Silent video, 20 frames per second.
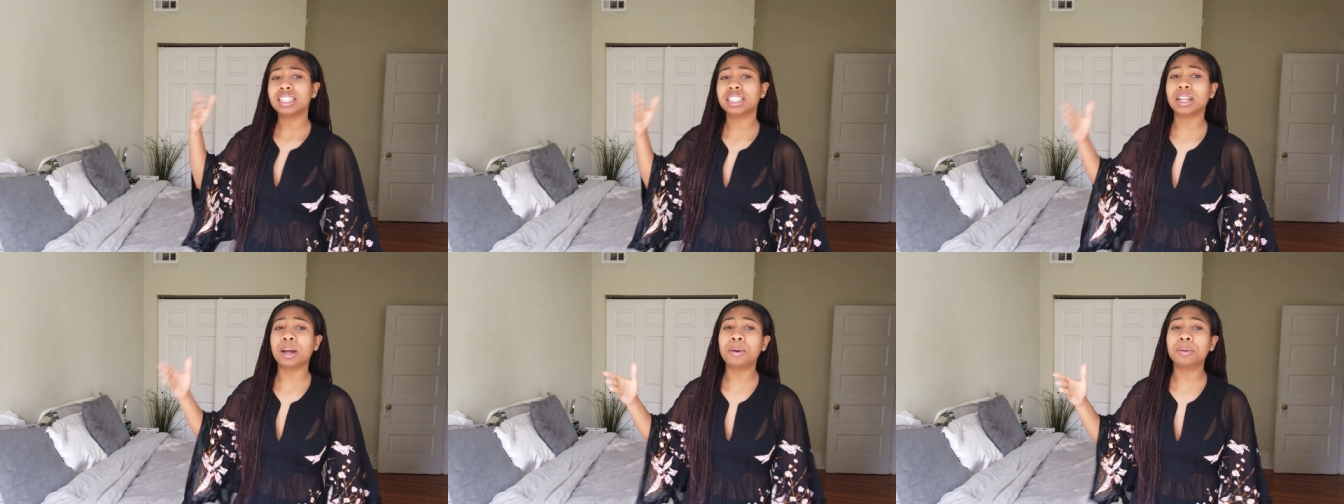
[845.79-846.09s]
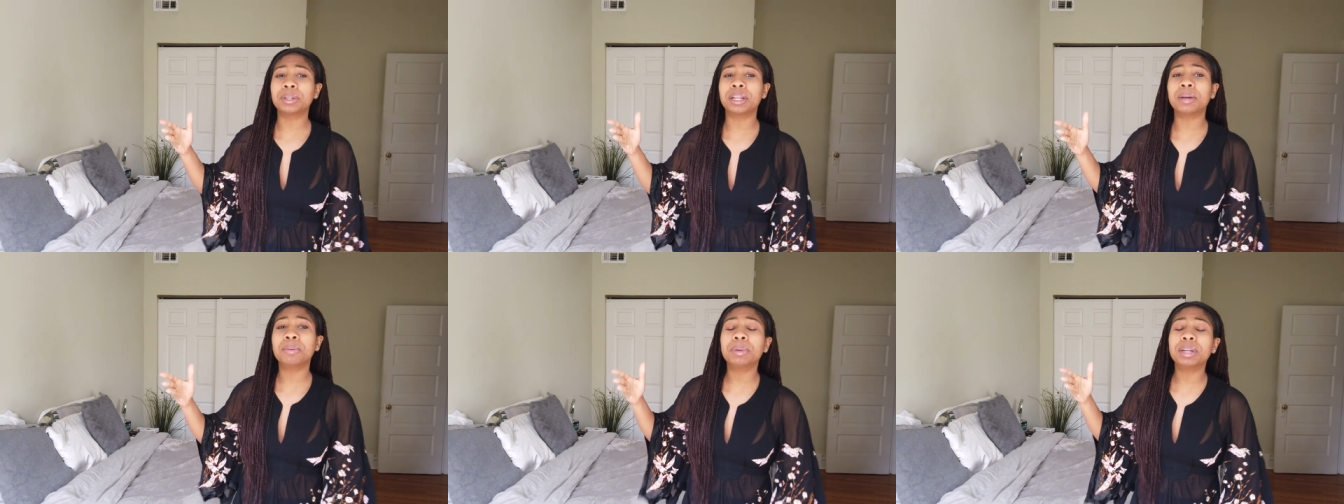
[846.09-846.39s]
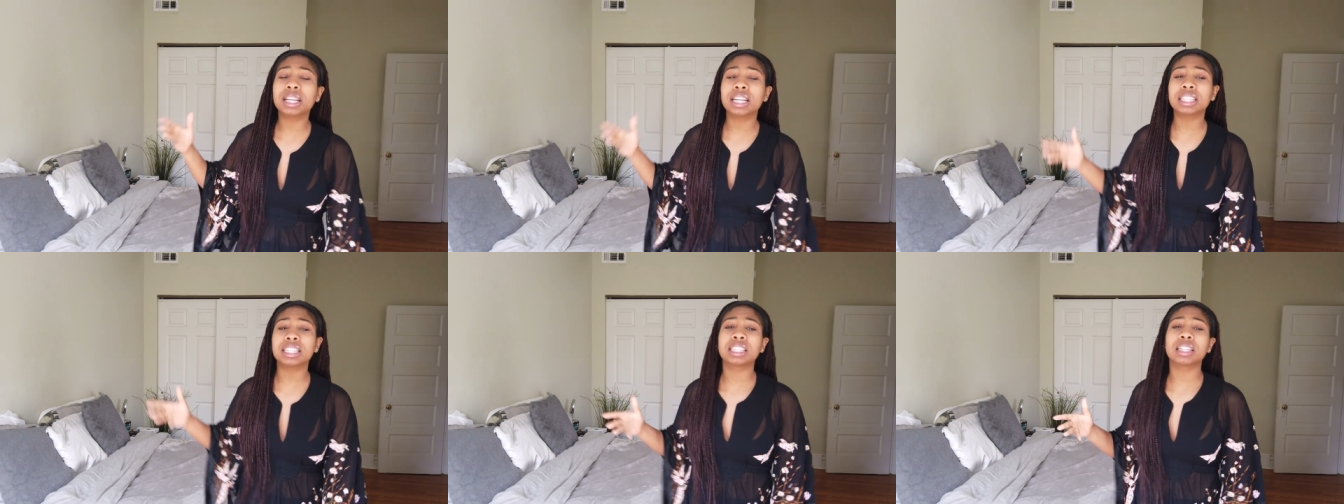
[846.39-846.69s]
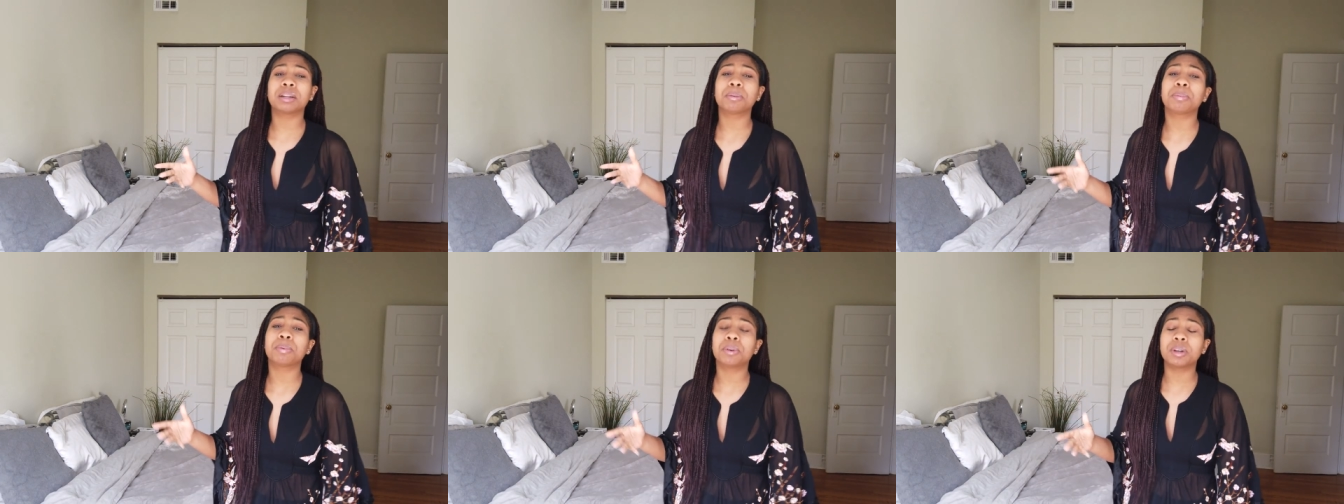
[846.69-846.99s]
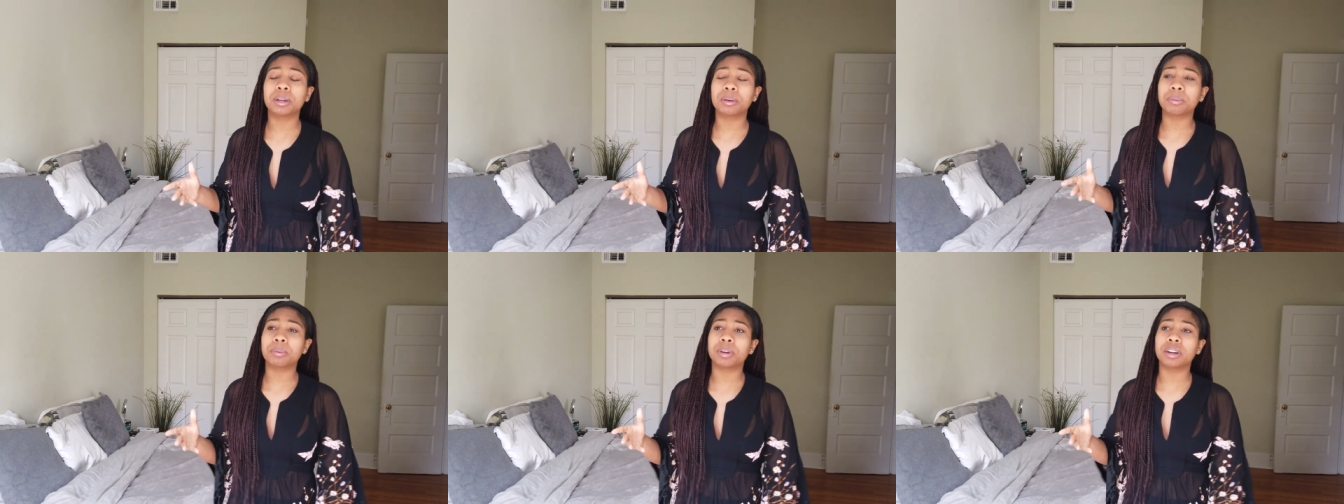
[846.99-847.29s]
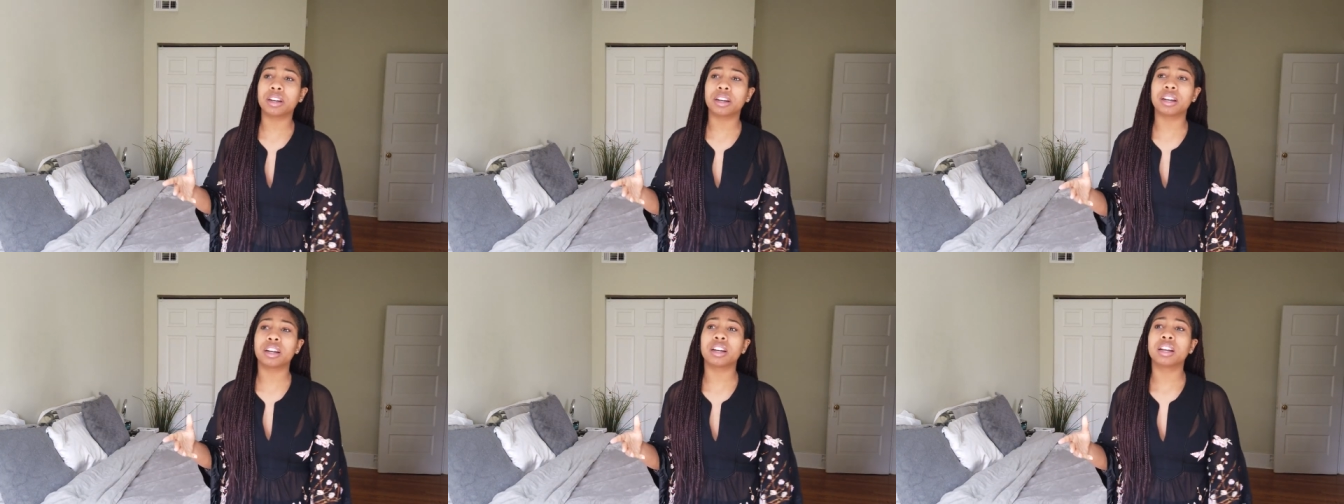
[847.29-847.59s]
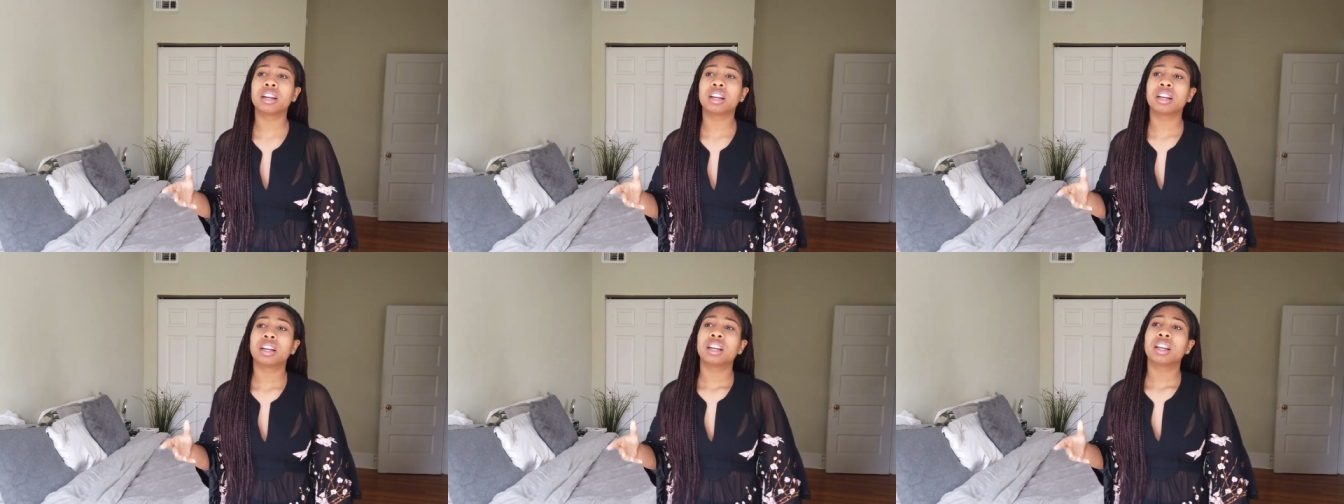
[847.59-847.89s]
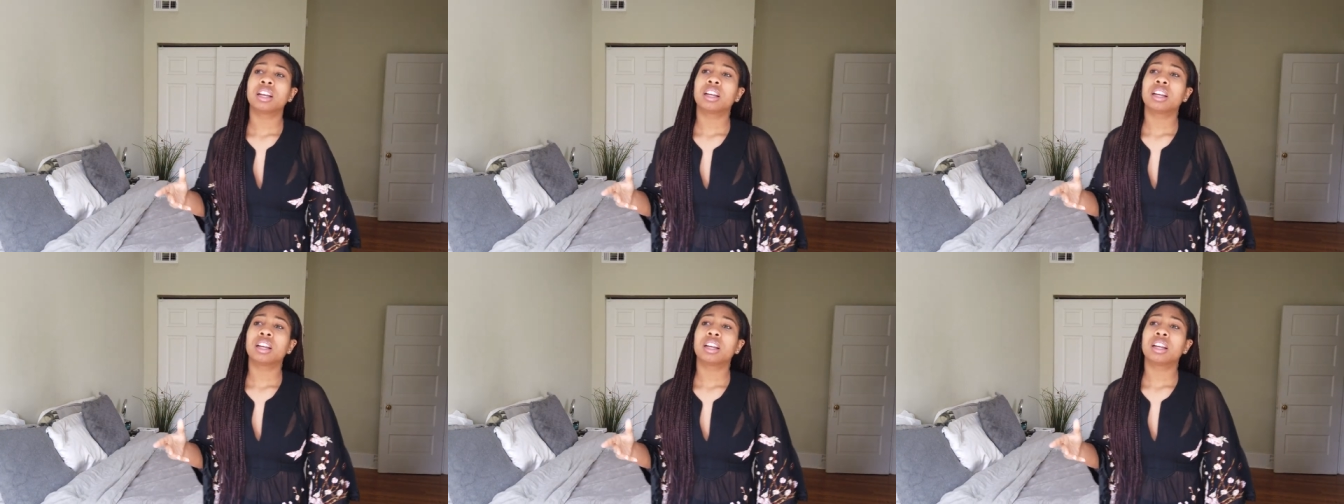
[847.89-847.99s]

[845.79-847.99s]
So then we get to the point where